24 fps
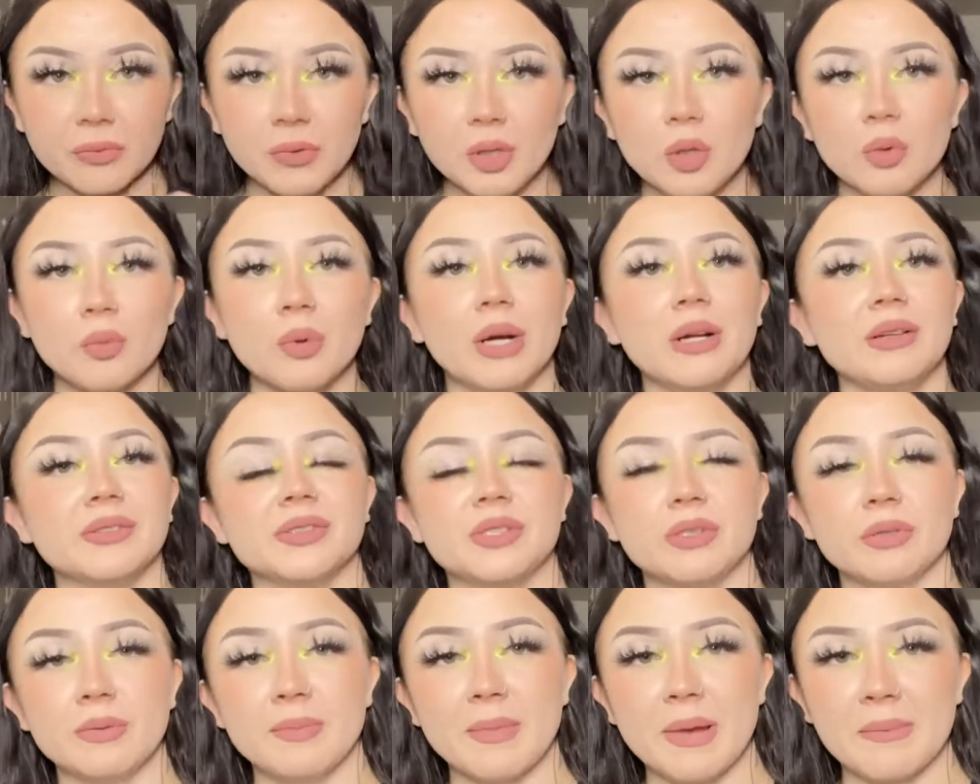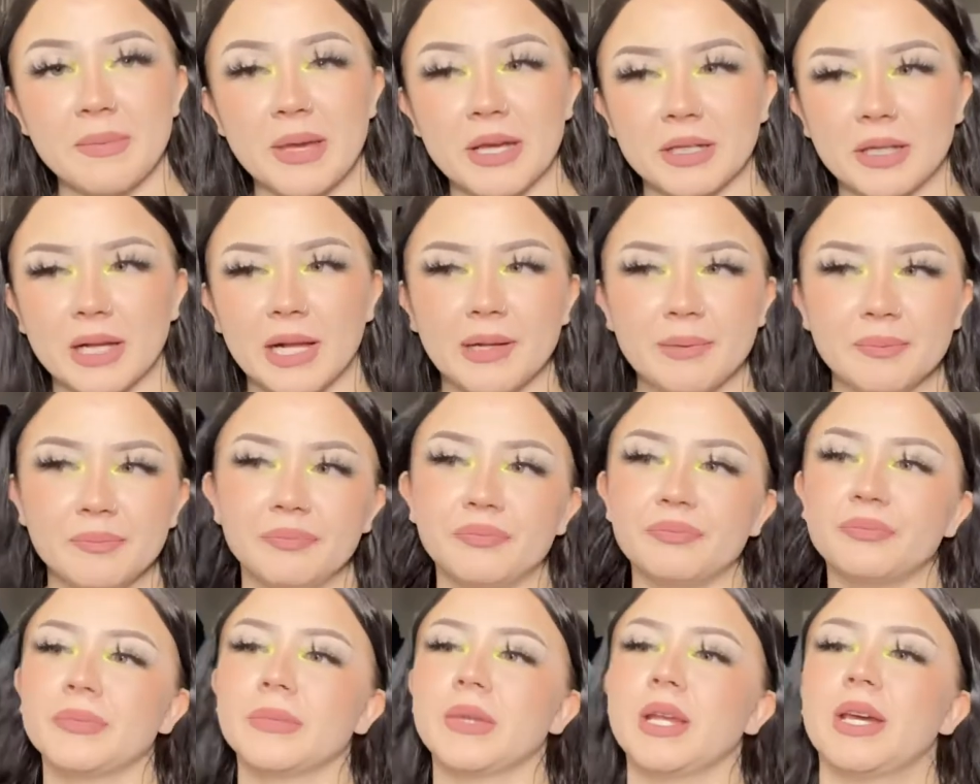where I was doing my makeup
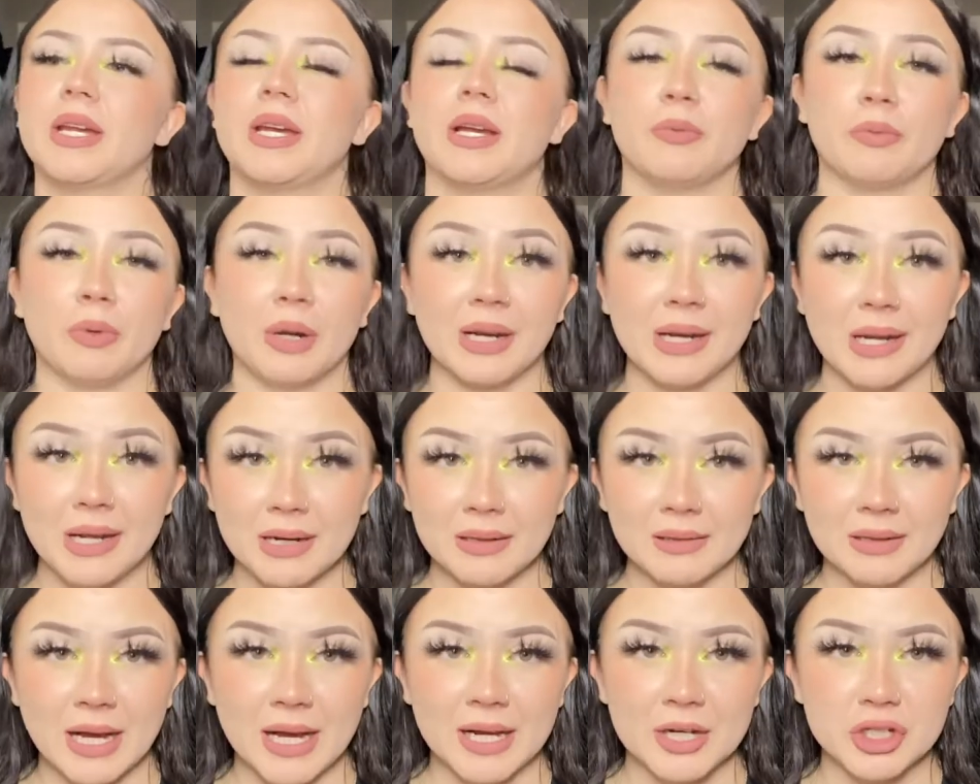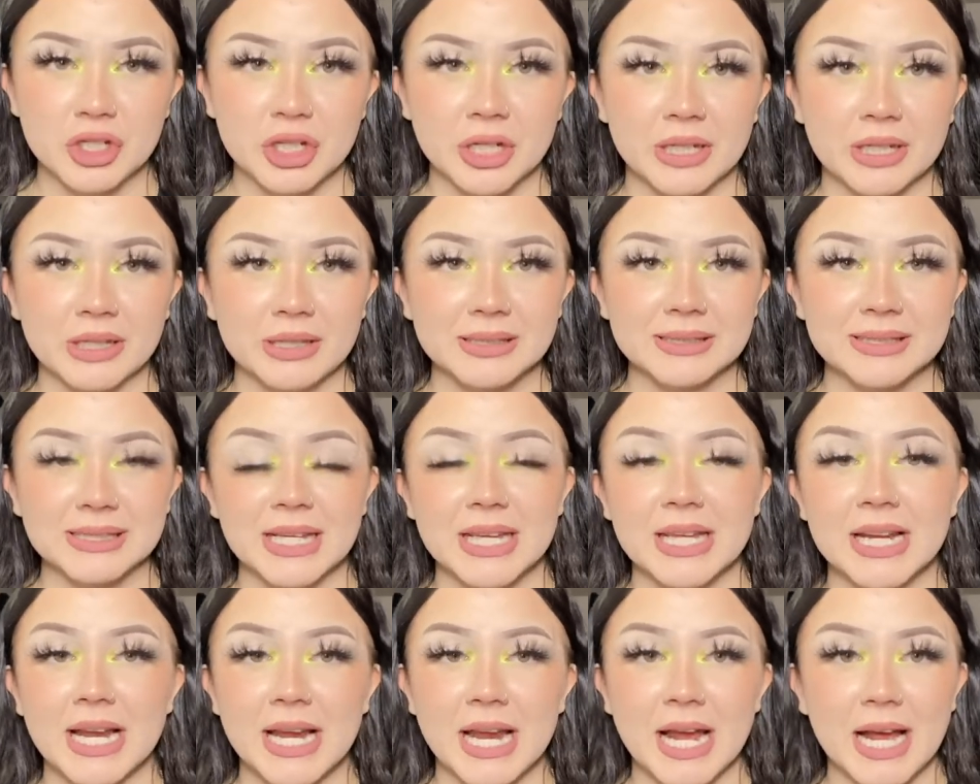and I ran out of lashes,
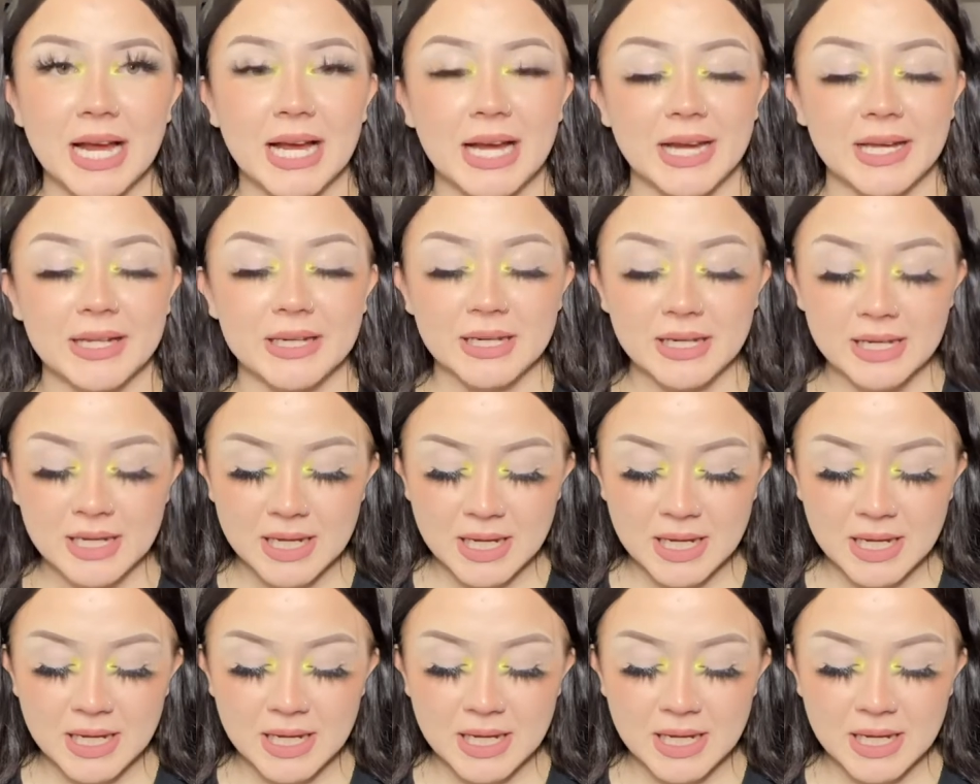and I had